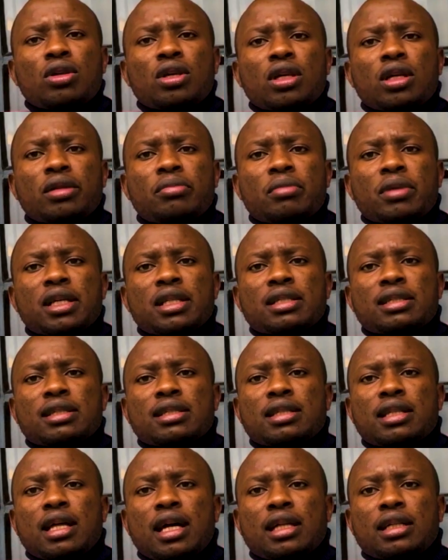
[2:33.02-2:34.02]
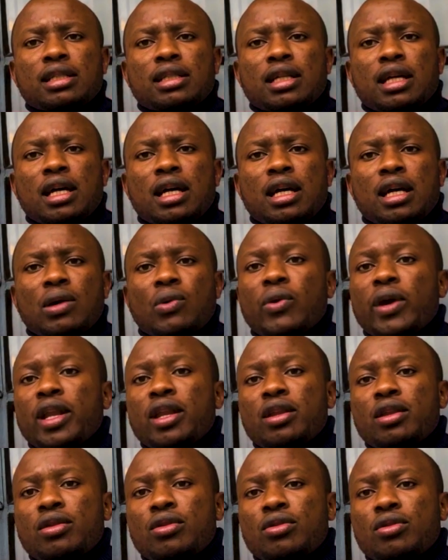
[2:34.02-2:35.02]
it means that
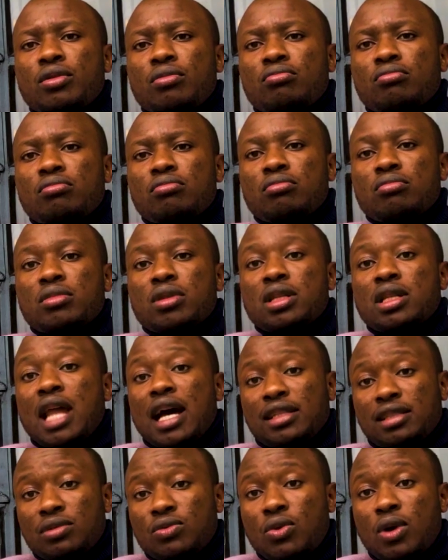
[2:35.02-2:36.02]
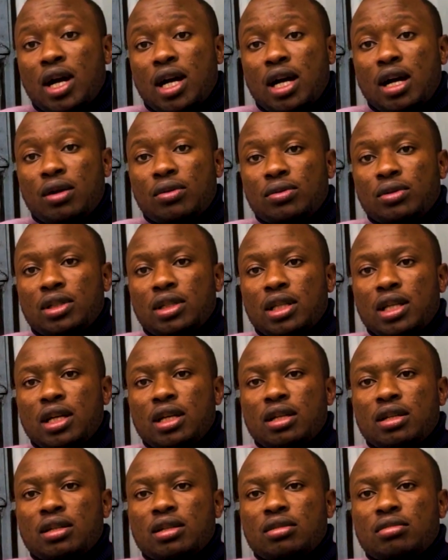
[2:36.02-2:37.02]
when it doesn't work out,
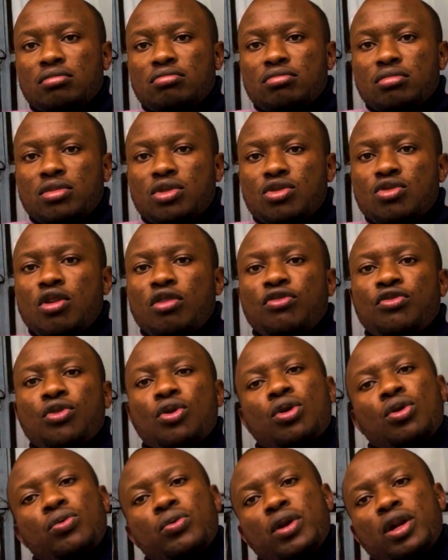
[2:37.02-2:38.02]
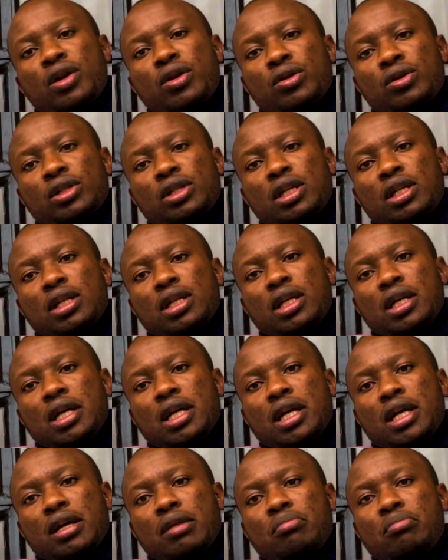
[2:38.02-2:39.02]
then your fall will not
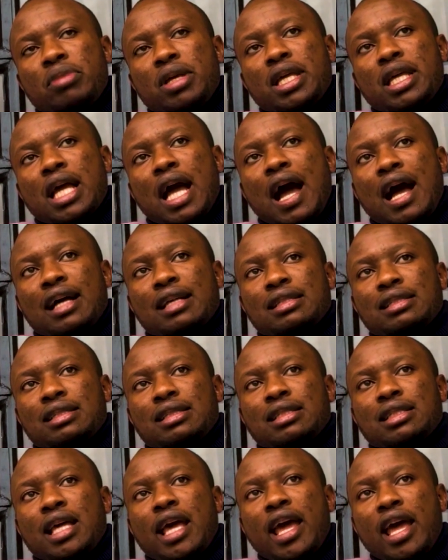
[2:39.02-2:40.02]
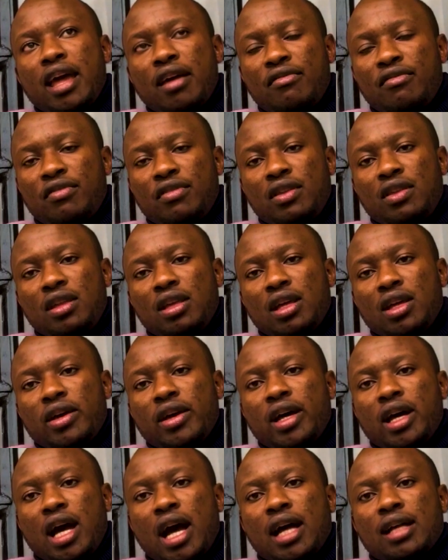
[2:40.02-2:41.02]
be as heavy
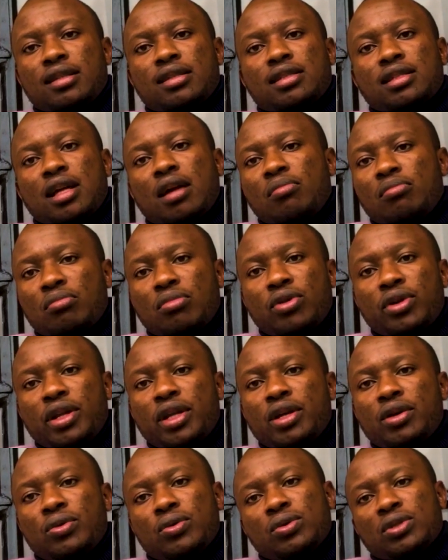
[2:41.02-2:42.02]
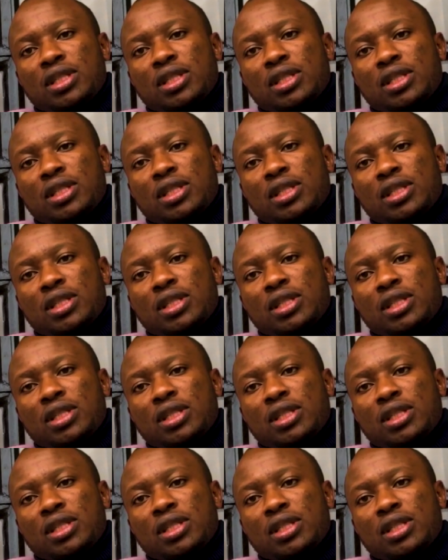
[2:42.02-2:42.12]
as somebody who